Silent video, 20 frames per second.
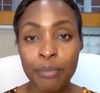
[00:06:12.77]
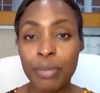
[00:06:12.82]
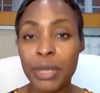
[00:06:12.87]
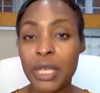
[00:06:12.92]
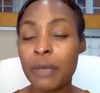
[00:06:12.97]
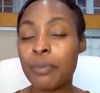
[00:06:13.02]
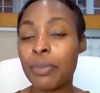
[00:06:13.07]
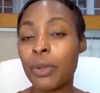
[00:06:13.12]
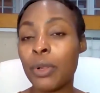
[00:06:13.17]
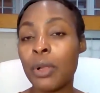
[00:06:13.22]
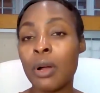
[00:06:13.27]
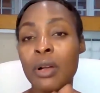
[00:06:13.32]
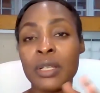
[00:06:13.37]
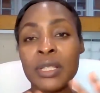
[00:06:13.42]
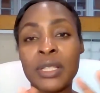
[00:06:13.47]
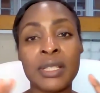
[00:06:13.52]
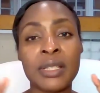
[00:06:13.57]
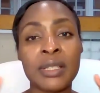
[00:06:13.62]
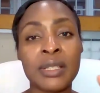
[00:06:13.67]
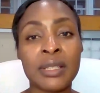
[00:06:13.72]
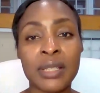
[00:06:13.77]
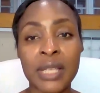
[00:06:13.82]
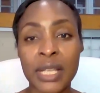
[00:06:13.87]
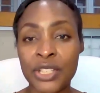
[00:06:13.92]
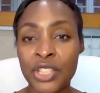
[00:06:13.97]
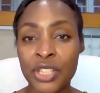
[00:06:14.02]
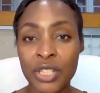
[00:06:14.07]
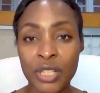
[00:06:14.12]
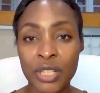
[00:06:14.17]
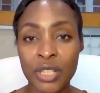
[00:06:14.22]
People are
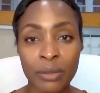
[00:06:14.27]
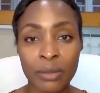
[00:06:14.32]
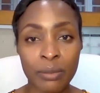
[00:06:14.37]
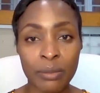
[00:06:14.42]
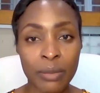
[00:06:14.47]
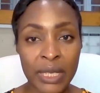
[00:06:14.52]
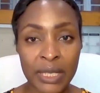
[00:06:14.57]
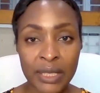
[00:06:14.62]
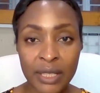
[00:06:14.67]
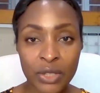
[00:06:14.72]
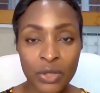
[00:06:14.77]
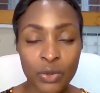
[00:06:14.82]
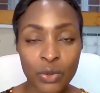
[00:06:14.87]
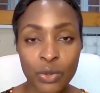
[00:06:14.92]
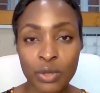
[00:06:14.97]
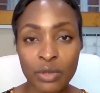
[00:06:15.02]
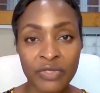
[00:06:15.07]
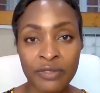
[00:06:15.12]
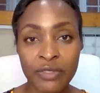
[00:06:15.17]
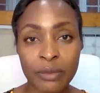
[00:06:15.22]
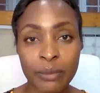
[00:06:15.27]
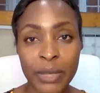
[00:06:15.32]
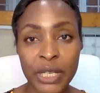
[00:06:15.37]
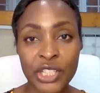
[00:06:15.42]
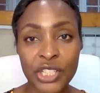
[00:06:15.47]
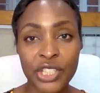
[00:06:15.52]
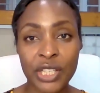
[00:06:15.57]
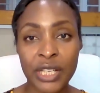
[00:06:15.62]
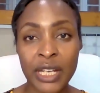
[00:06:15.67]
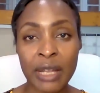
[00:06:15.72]
such an amazing source of
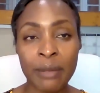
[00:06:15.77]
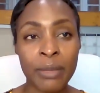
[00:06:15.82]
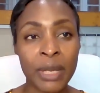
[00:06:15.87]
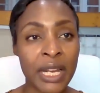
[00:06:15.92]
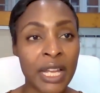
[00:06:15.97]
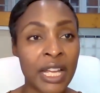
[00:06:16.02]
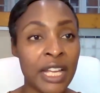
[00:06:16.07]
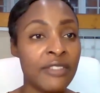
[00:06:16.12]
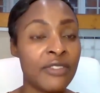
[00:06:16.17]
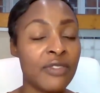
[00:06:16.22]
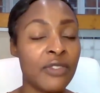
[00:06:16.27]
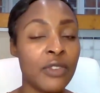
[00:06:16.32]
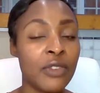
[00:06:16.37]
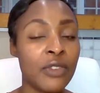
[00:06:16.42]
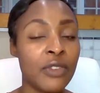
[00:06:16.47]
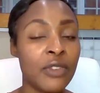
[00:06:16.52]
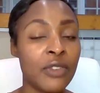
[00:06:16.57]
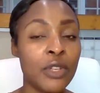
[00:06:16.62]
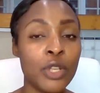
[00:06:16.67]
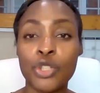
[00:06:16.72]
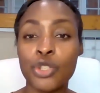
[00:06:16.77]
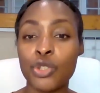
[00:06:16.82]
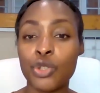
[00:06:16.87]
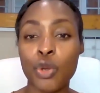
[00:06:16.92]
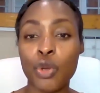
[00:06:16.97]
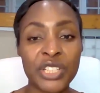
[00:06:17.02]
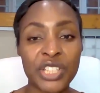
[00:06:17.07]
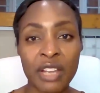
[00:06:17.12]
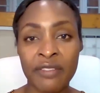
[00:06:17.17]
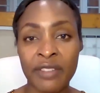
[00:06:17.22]
information. I mean, I've learned so
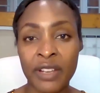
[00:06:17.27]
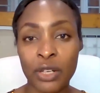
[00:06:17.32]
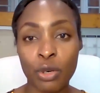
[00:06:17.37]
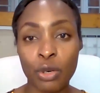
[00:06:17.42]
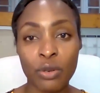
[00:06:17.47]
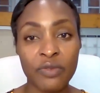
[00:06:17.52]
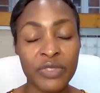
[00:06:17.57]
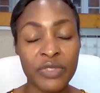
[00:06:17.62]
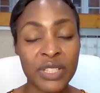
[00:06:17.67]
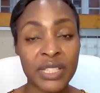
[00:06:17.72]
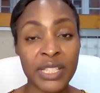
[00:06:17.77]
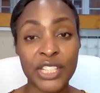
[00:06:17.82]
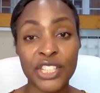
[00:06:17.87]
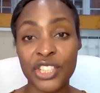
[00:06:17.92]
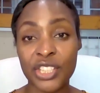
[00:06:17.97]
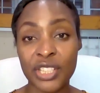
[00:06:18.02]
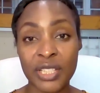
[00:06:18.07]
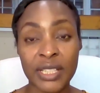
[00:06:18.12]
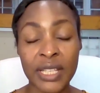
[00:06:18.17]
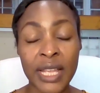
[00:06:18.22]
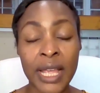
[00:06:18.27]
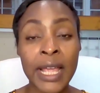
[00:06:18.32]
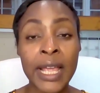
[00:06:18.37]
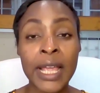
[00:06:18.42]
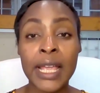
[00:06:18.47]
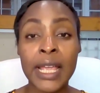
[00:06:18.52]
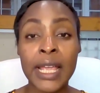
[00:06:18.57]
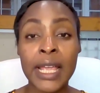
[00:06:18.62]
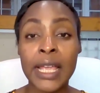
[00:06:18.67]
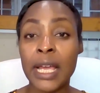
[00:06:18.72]
much. I've had conversations
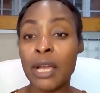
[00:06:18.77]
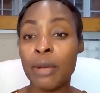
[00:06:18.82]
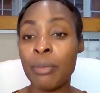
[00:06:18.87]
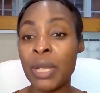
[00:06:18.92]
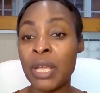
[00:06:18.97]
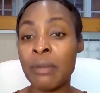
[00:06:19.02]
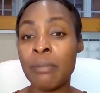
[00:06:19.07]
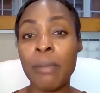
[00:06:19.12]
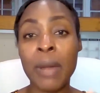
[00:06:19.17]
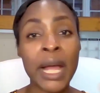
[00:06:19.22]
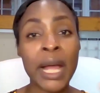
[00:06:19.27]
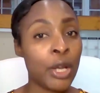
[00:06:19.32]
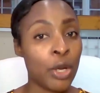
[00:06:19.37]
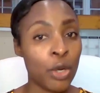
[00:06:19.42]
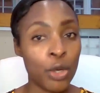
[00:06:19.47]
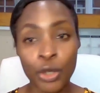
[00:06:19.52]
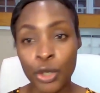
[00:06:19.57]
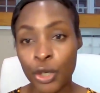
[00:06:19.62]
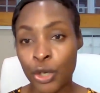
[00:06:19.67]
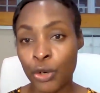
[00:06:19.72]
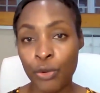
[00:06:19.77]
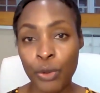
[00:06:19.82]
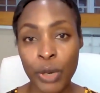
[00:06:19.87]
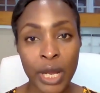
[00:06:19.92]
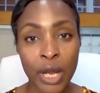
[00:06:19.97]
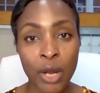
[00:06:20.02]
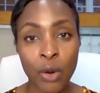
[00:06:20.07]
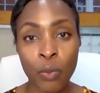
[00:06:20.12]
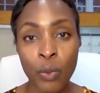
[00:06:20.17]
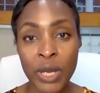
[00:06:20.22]
in my own
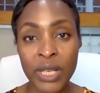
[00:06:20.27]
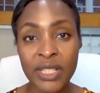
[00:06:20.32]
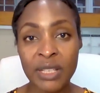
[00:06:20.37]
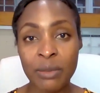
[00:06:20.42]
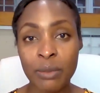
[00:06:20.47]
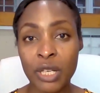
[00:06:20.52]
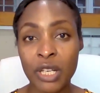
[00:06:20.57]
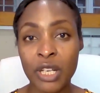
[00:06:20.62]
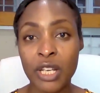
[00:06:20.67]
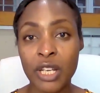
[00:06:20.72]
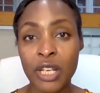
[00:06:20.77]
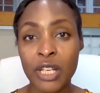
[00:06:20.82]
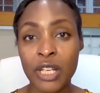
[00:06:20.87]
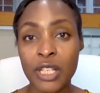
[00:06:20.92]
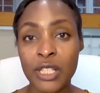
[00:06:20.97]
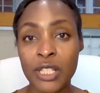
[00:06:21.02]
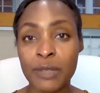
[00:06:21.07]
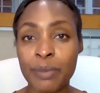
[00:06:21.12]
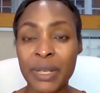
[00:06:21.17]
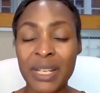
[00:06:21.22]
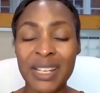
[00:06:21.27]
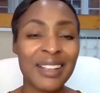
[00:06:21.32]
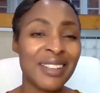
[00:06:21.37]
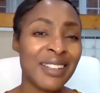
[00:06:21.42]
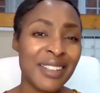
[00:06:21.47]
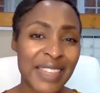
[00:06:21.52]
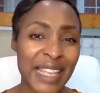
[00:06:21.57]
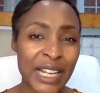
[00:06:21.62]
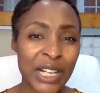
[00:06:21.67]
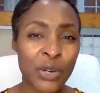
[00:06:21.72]
career where someone has been like,
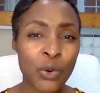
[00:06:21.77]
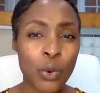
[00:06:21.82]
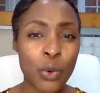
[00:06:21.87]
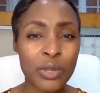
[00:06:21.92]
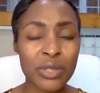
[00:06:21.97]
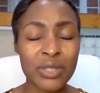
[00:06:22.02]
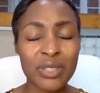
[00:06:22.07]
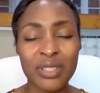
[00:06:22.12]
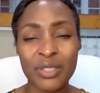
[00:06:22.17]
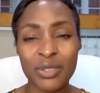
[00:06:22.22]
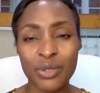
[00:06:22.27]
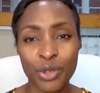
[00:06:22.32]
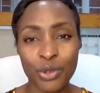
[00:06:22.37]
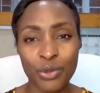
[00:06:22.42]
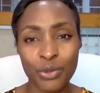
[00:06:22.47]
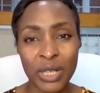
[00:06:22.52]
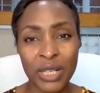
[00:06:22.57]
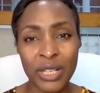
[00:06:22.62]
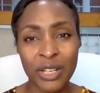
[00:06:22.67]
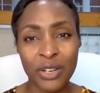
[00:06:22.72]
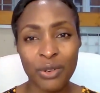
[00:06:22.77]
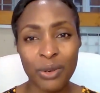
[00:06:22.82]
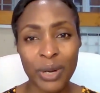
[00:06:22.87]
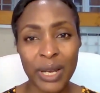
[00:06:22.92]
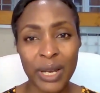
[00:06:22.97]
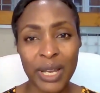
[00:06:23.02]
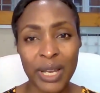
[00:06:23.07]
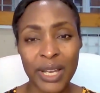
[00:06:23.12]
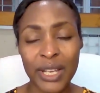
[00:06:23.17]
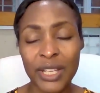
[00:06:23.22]
oh, that course is not really
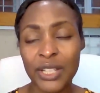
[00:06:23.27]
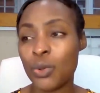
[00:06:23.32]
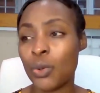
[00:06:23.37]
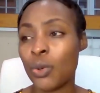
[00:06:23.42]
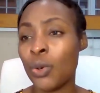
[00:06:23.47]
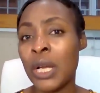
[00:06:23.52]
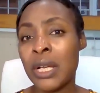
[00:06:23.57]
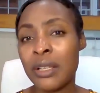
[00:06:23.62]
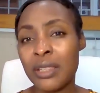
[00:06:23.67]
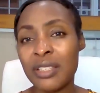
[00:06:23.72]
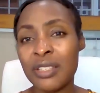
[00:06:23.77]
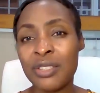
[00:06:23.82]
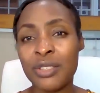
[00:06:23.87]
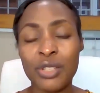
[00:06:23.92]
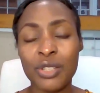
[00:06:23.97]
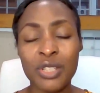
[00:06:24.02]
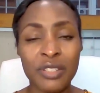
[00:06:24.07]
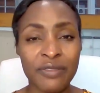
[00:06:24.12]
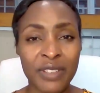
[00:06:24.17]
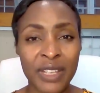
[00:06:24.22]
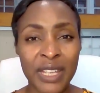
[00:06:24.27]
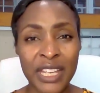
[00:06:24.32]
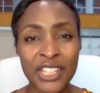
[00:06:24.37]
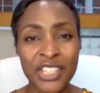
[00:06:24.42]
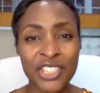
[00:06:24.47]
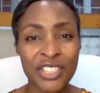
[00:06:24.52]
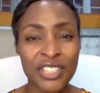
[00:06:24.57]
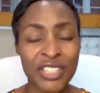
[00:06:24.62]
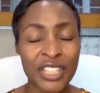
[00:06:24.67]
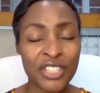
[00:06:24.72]
great, or this
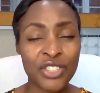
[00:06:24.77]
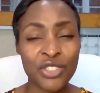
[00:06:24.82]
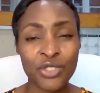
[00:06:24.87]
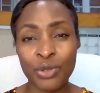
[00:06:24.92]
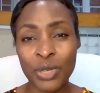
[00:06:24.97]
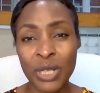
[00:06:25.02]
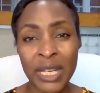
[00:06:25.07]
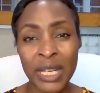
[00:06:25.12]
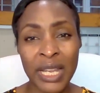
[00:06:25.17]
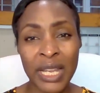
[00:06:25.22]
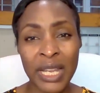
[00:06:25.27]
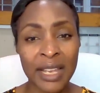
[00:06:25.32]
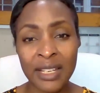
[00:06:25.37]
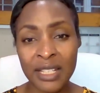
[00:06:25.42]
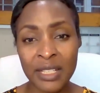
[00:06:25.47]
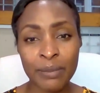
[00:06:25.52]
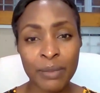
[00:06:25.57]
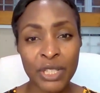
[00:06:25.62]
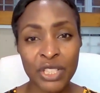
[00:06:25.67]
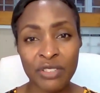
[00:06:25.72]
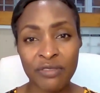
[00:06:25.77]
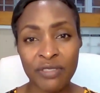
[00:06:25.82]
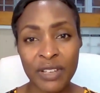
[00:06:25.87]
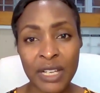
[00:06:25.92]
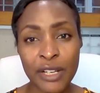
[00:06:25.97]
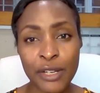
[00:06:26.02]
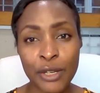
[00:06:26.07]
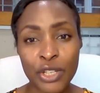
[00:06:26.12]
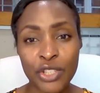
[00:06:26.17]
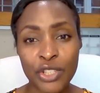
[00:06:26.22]
certification doesn't really add as much
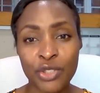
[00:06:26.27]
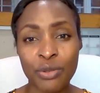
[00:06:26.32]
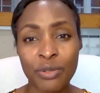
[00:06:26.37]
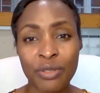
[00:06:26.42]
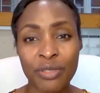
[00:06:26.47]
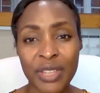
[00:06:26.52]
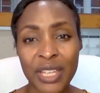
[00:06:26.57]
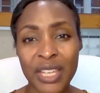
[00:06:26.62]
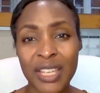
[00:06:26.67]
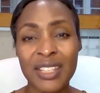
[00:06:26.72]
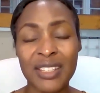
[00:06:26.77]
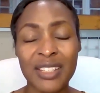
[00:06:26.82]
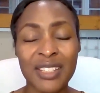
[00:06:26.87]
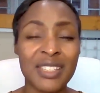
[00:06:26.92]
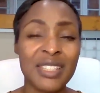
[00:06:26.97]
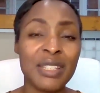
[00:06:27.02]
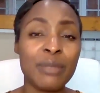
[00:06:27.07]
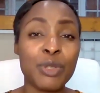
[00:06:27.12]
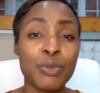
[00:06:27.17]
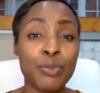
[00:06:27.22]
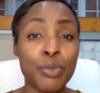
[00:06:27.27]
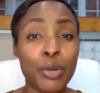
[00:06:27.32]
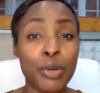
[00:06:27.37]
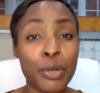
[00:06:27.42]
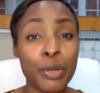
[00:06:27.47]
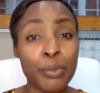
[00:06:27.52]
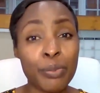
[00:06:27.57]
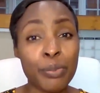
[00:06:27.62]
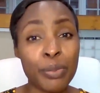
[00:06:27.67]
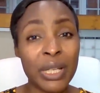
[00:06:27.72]
value as you think. It seems
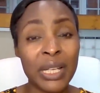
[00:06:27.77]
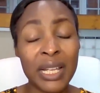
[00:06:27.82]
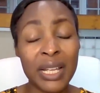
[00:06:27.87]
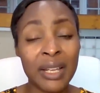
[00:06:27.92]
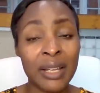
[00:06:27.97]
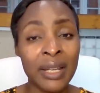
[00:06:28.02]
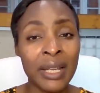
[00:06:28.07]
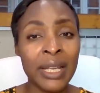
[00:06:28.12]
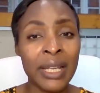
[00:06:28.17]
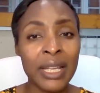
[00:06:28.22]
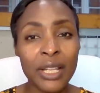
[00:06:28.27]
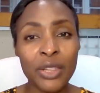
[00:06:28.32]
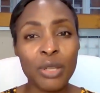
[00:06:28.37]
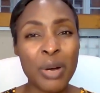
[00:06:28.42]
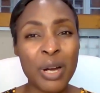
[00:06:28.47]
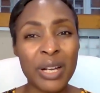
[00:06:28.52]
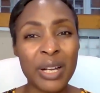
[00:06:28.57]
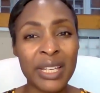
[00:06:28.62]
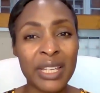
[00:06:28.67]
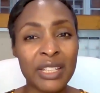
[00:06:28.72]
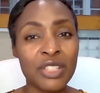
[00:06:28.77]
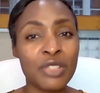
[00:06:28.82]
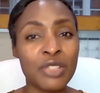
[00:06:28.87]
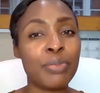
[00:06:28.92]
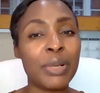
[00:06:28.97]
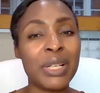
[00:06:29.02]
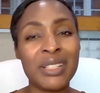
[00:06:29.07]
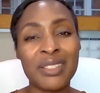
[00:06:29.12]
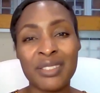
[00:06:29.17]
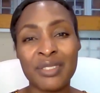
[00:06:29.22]
popular in the market,
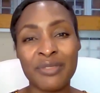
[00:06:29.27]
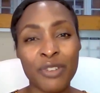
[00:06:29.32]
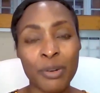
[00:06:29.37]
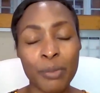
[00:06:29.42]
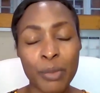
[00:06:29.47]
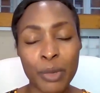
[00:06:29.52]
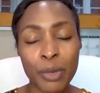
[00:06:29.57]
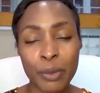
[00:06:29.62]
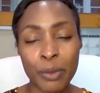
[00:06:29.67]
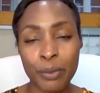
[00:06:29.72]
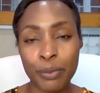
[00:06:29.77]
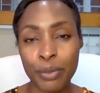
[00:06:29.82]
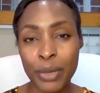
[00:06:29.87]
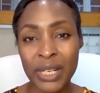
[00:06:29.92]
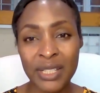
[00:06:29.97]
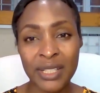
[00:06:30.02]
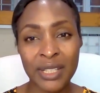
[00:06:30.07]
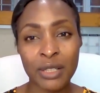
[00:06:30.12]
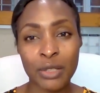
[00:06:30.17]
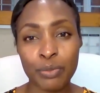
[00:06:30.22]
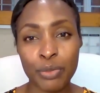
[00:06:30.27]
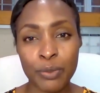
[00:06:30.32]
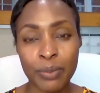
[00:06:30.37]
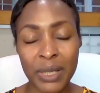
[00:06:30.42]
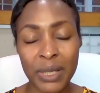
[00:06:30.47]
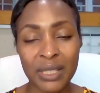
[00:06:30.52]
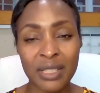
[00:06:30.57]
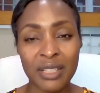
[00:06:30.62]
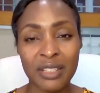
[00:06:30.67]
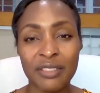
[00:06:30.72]
but from a practical
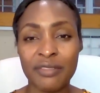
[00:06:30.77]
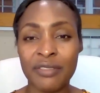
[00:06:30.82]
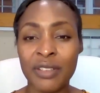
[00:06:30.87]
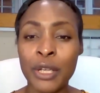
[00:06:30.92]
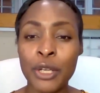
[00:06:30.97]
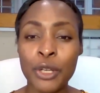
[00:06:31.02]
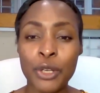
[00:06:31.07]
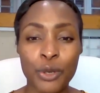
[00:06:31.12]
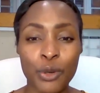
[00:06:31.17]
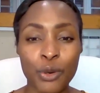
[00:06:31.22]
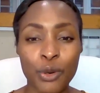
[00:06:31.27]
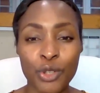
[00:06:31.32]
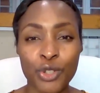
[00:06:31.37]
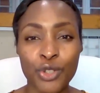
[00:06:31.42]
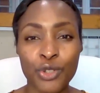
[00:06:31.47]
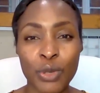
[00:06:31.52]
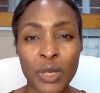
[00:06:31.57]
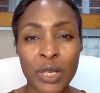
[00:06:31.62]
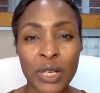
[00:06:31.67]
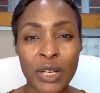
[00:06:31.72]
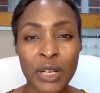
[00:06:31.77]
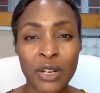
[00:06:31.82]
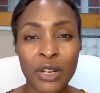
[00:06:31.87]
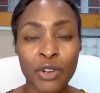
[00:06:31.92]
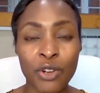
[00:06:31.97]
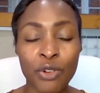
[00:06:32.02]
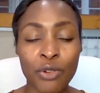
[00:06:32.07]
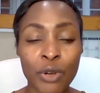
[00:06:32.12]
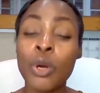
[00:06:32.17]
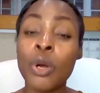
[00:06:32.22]
perspective, not really
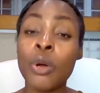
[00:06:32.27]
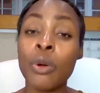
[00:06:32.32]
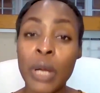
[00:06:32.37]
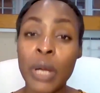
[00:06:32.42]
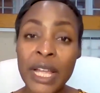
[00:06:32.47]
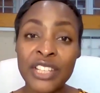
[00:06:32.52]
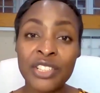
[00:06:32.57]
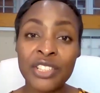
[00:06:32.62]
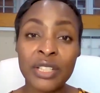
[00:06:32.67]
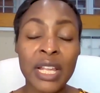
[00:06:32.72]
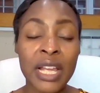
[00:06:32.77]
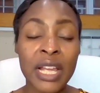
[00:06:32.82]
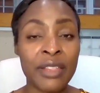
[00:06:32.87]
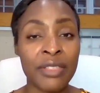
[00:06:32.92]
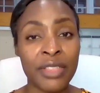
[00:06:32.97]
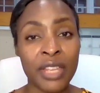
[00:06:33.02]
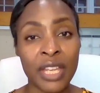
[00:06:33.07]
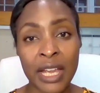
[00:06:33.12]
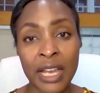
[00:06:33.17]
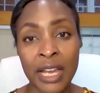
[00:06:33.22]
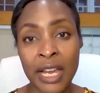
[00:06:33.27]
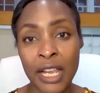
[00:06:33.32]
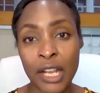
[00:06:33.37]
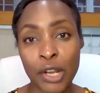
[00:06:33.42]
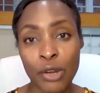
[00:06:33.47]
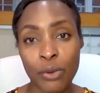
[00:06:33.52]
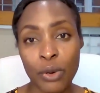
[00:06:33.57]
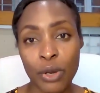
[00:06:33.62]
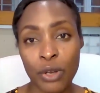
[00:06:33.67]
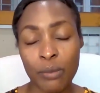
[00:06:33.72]
great. Oh, actually, I think I
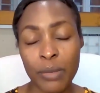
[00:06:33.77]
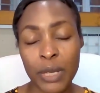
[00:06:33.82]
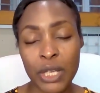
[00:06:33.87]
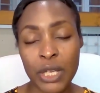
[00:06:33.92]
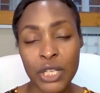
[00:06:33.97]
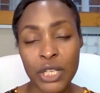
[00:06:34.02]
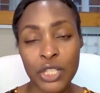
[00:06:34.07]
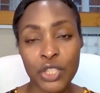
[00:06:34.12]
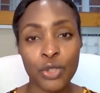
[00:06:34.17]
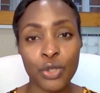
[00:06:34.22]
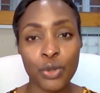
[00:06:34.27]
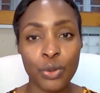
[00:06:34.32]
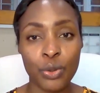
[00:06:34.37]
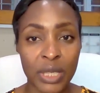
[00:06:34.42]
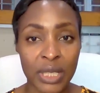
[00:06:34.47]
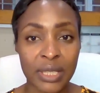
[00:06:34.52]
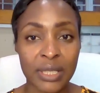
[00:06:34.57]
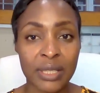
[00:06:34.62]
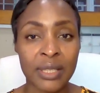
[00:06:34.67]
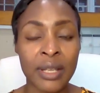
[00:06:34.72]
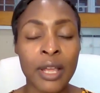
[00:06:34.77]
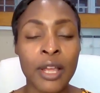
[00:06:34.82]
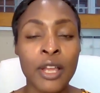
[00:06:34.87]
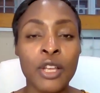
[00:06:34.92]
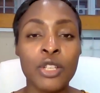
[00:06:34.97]
highly recommend you do this.